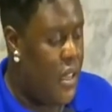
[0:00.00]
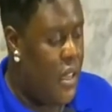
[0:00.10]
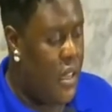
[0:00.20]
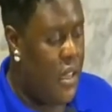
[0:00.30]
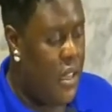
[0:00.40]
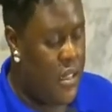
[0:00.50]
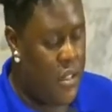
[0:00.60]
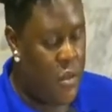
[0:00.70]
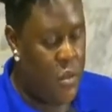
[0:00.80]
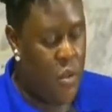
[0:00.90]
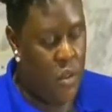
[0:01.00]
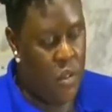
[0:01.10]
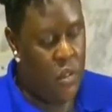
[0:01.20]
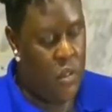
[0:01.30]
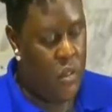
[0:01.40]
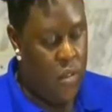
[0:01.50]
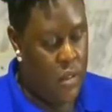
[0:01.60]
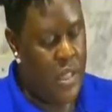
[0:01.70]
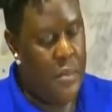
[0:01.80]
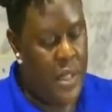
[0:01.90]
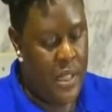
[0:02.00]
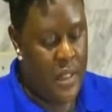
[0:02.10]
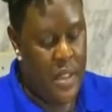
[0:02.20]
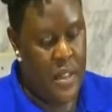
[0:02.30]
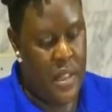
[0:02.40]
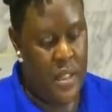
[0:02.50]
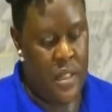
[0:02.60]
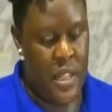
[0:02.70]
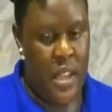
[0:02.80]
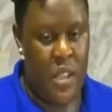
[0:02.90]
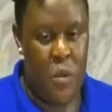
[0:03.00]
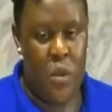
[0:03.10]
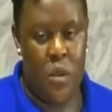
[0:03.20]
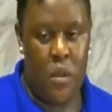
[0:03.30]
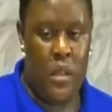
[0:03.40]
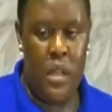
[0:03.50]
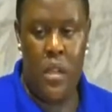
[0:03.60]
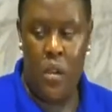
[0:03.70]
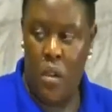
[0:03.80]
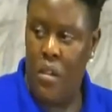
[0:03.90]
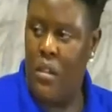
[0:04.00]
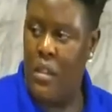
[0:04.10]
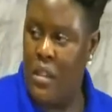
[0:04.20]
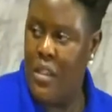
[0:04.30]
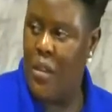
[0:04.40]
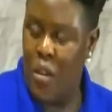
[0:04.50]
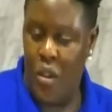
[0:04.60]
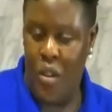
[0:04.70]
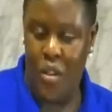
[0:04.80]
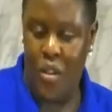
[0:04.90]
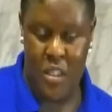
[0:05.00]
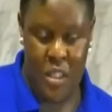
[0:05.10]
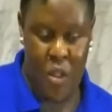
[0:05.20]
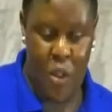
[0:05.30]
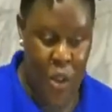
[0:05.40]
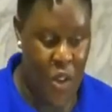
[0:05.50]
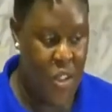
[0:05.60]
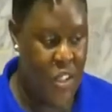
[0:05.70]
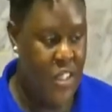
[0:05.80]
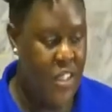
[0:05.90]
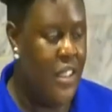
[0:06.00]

And it would go something like that, then at the end would go, hee-haw, hee-haw, hee-haw.